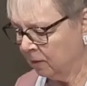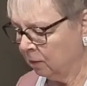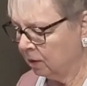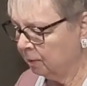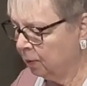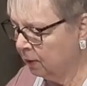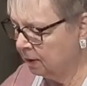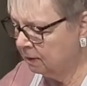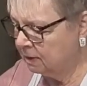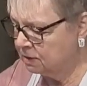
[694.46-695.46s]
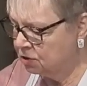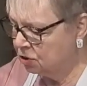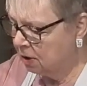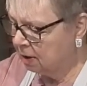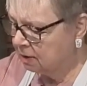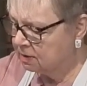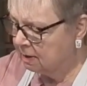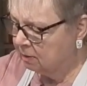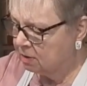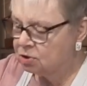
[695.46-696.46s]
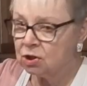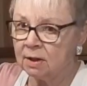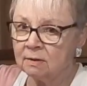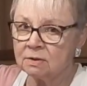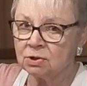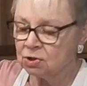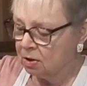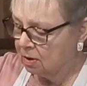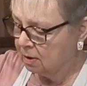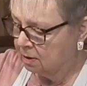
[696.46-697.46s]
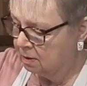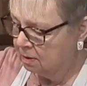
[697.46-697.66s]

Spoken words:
We're going to pour it in this jar because I'm going to shake this jar.